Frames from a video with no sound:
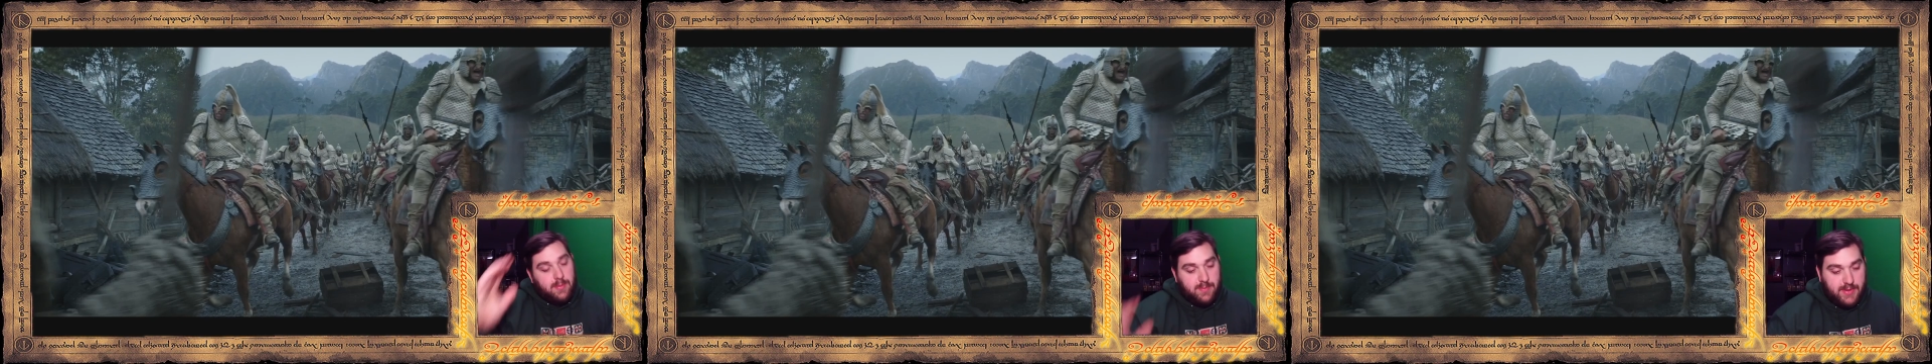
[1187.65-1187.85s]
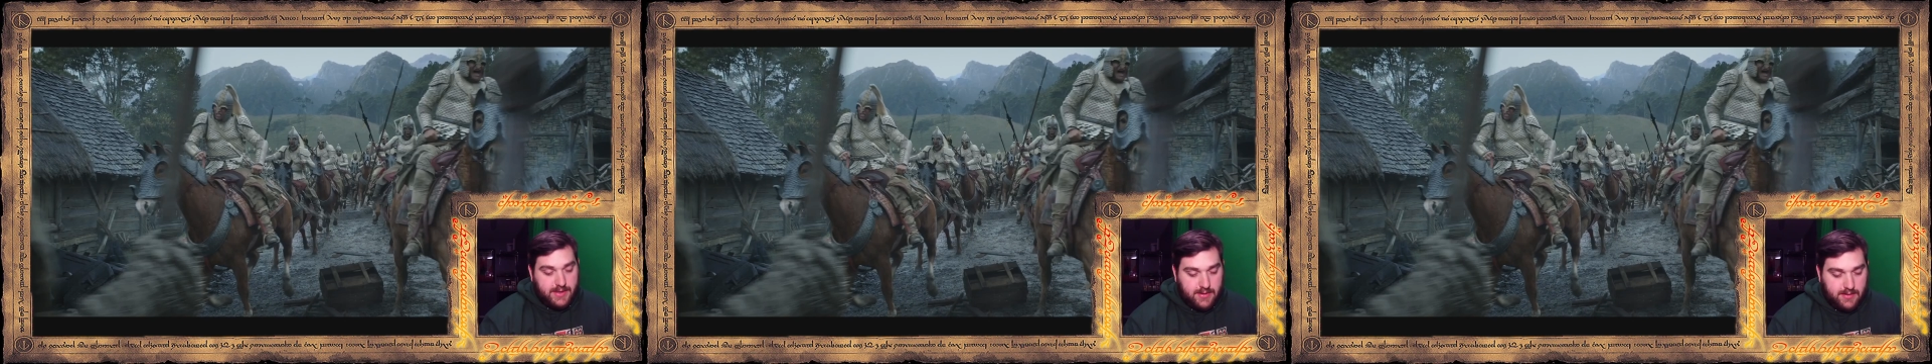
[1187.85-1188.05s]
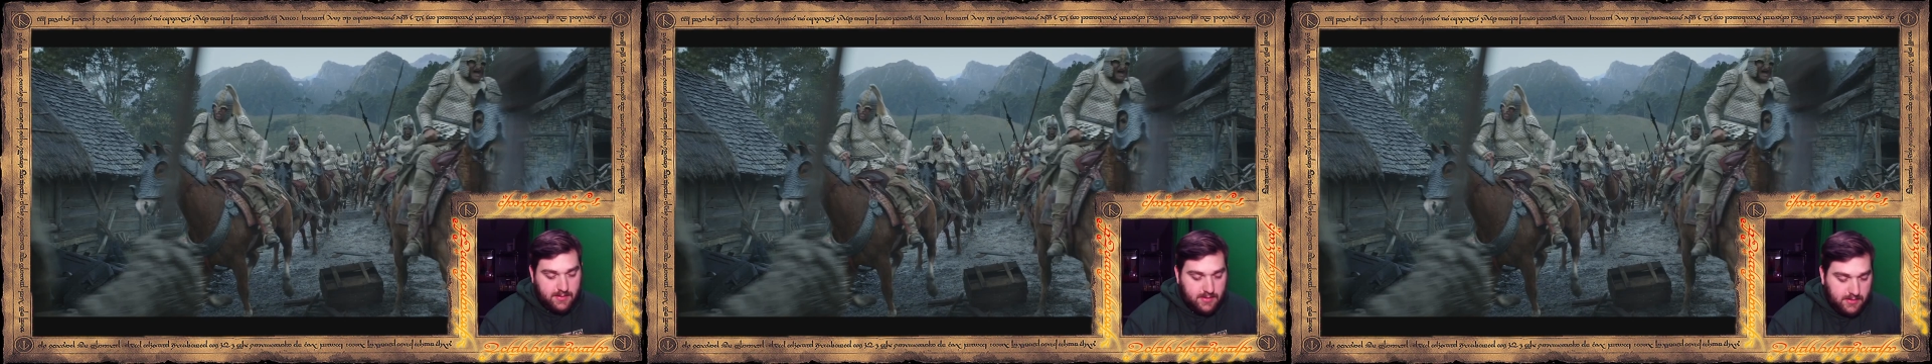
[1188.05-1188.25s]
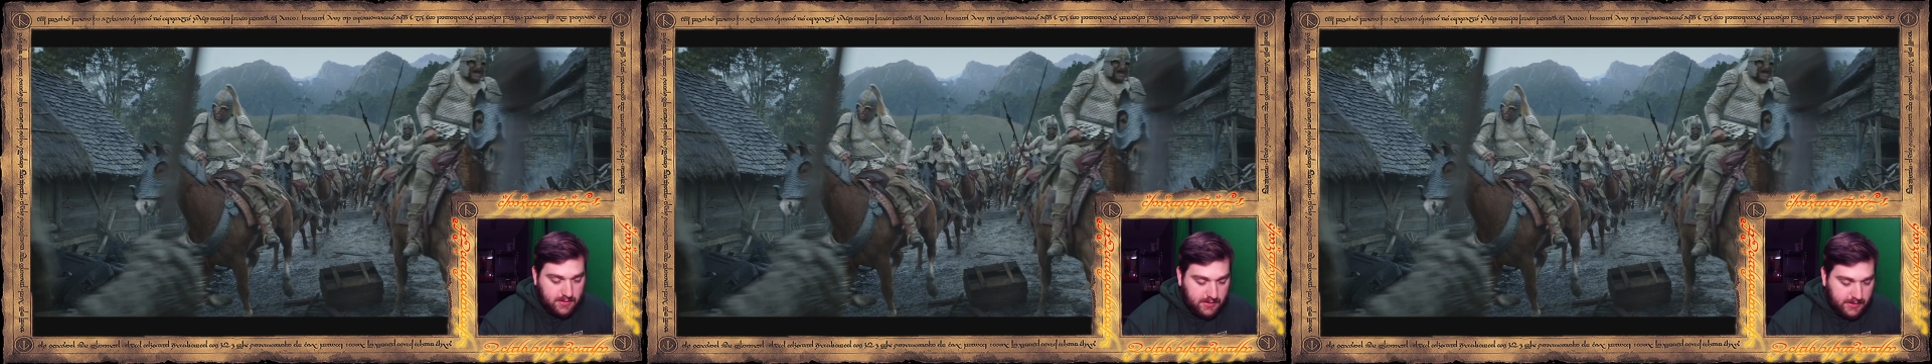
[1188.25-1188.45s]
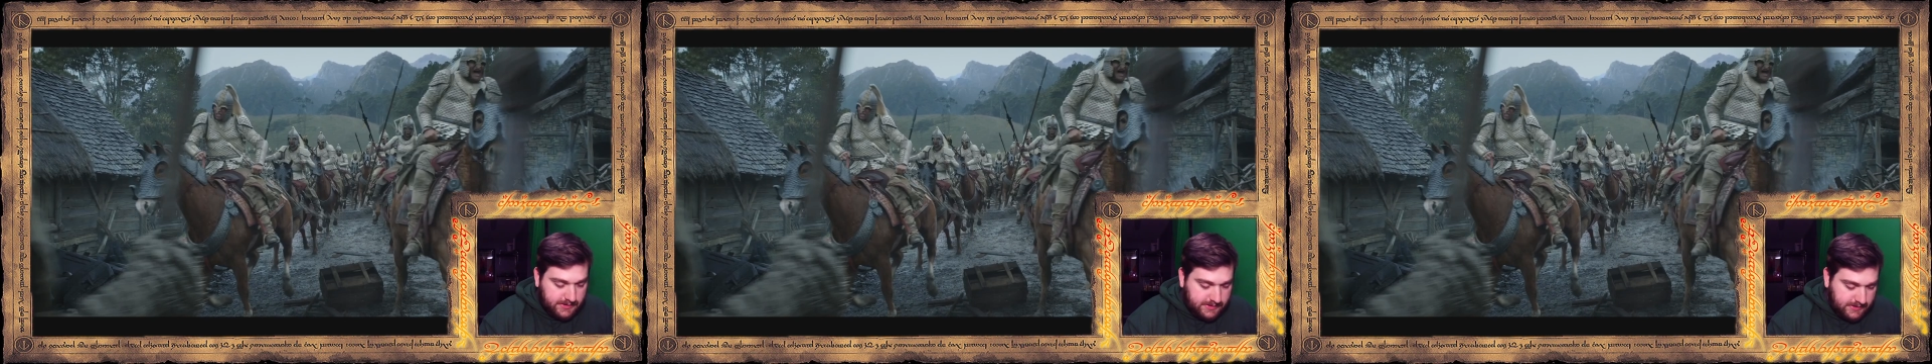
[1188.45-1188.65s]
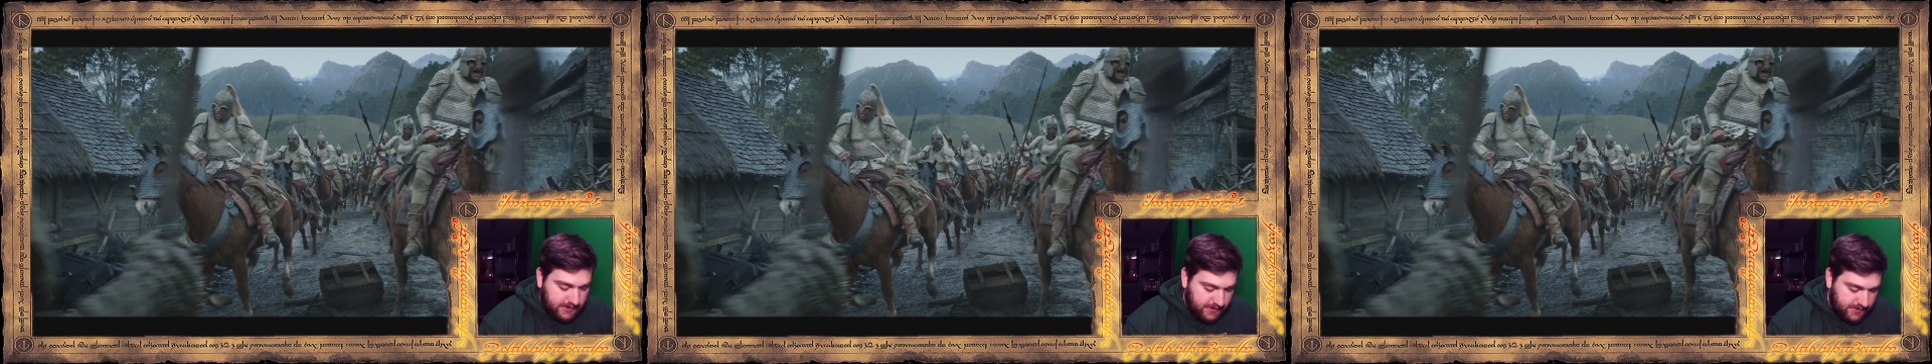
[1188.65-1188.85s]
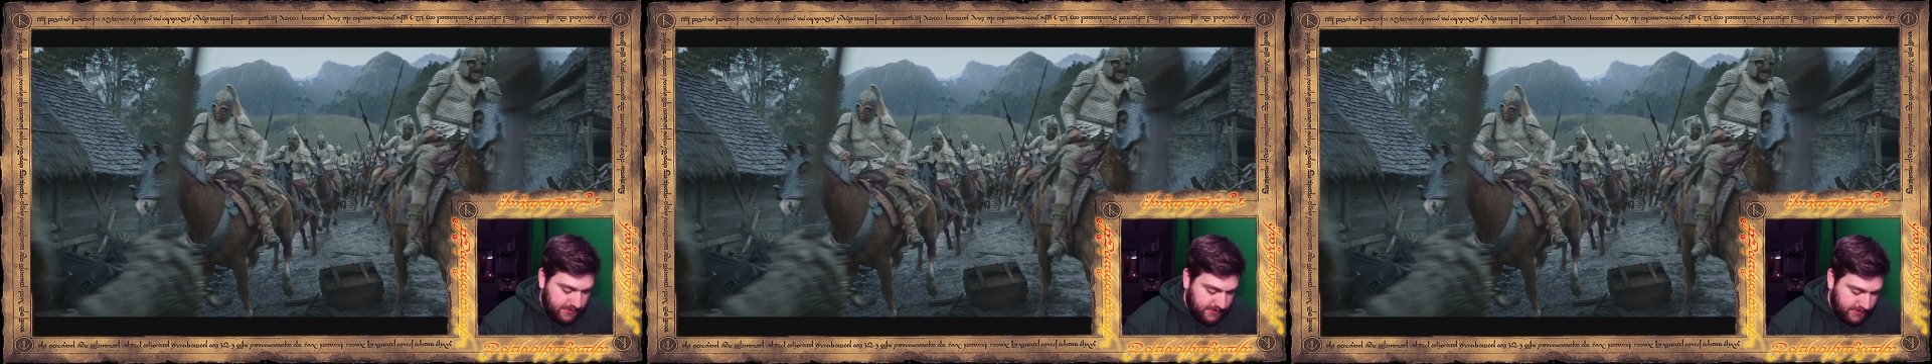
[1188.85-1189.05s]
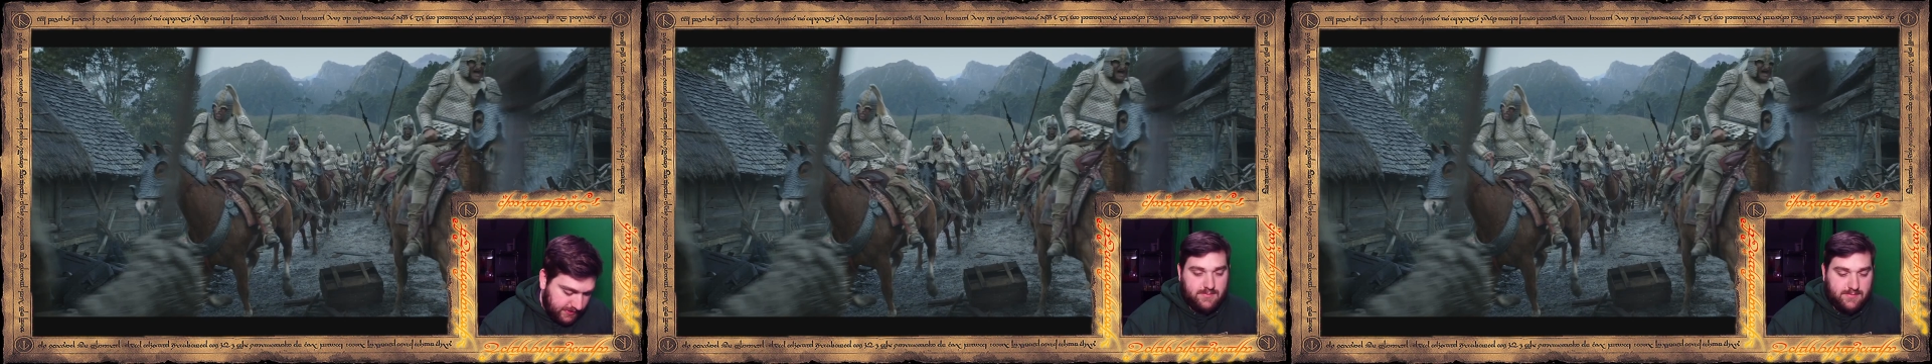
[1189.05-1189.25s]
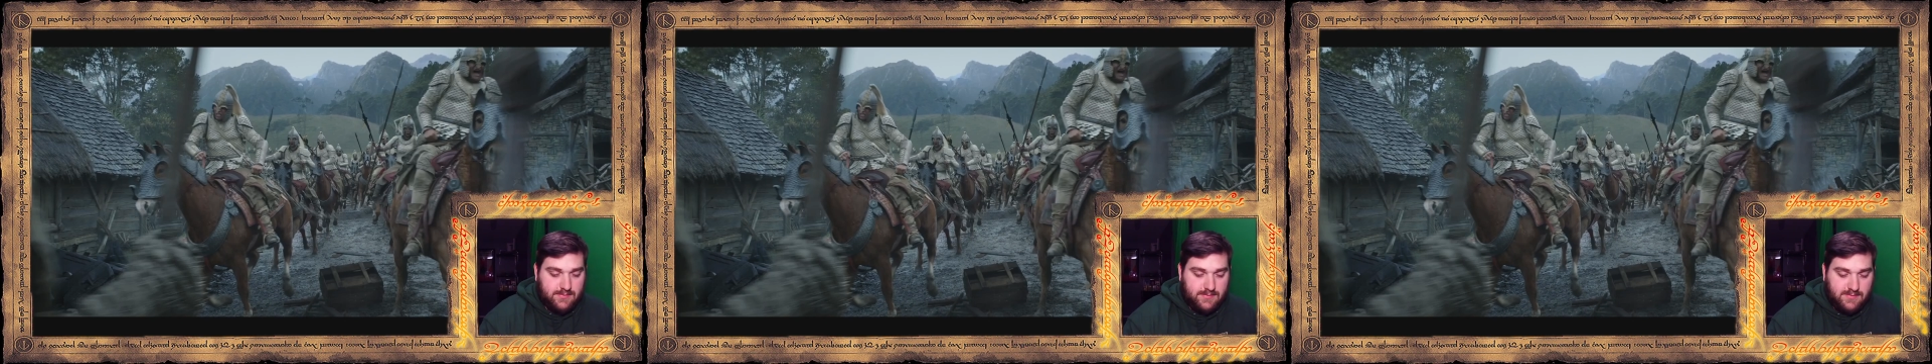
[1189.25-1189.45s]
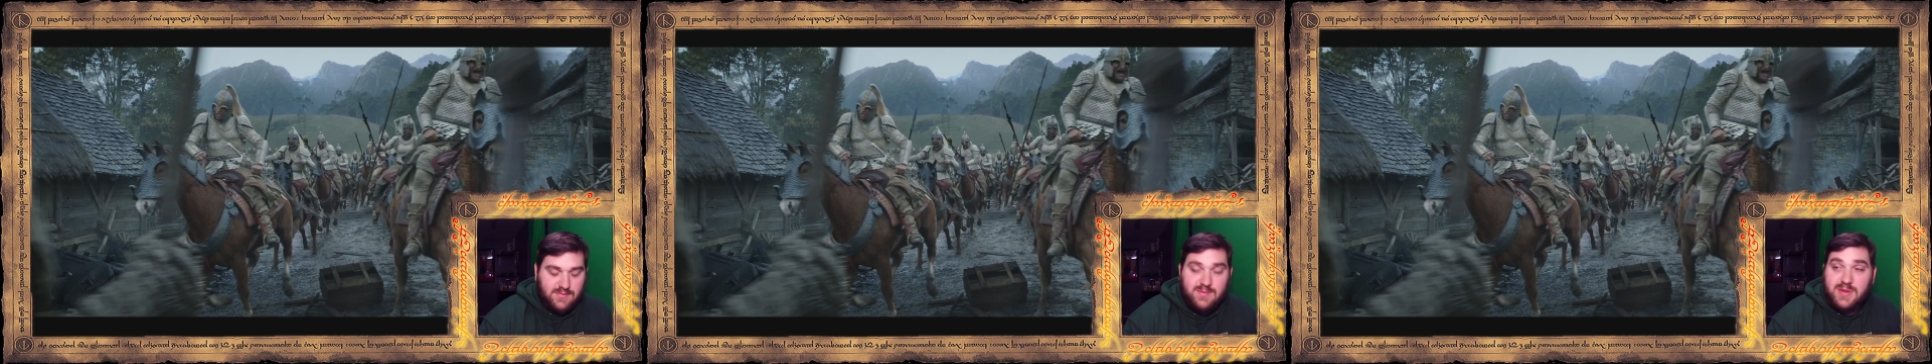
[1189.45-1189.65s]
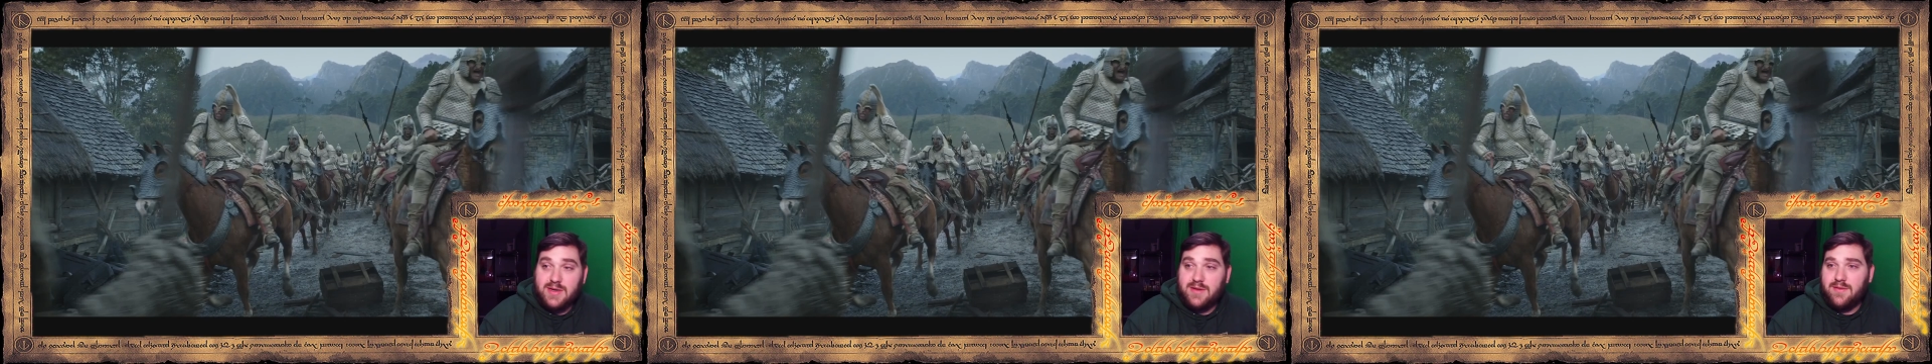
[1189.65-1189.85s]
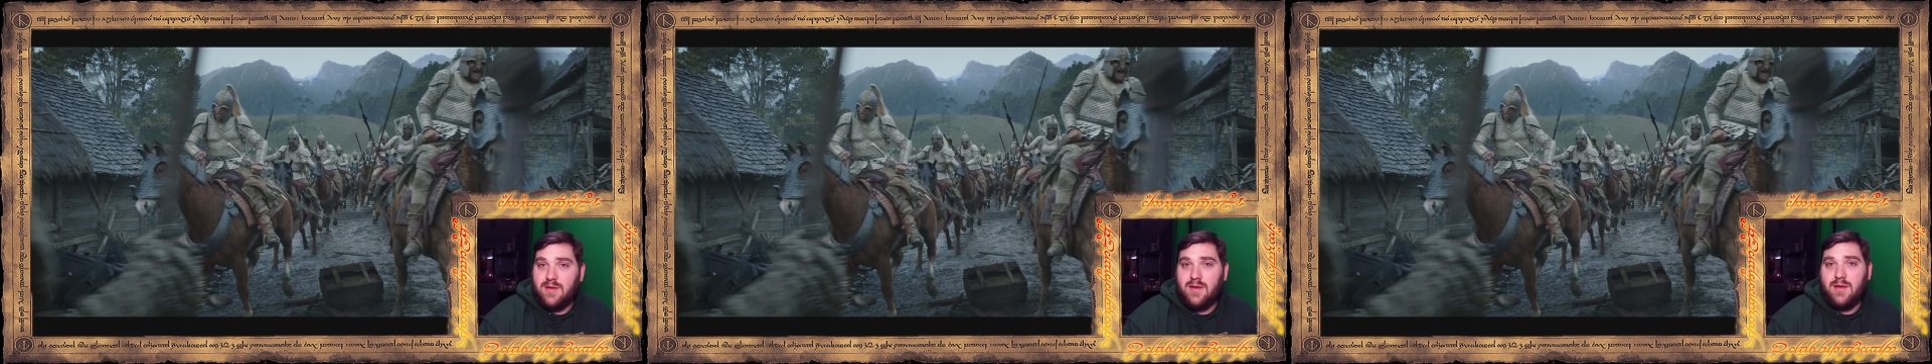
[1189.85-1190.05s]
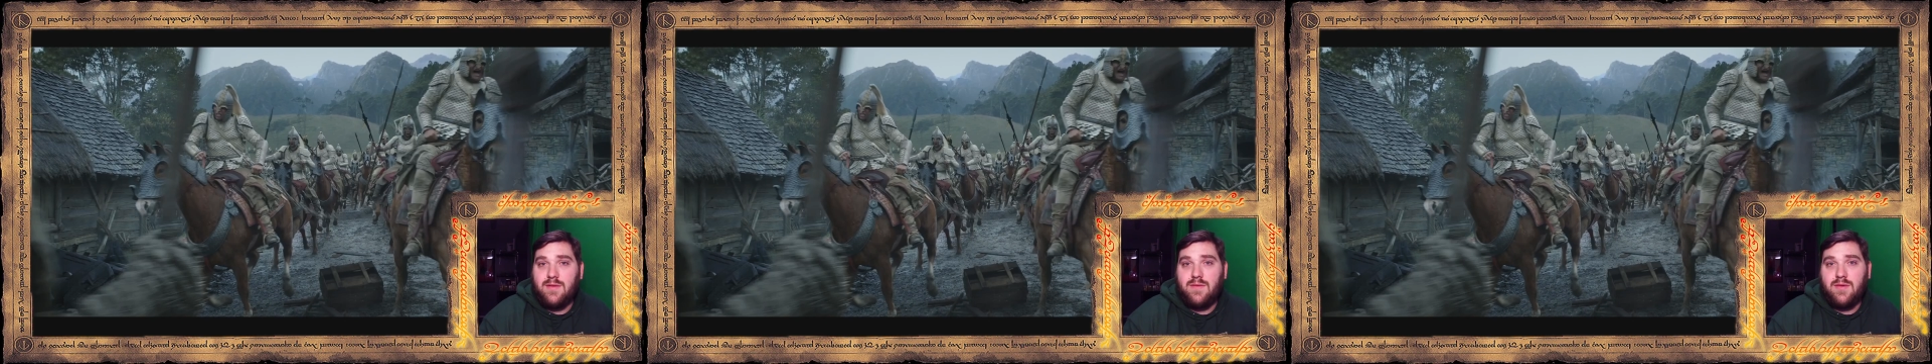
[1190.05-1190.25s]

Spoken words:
But if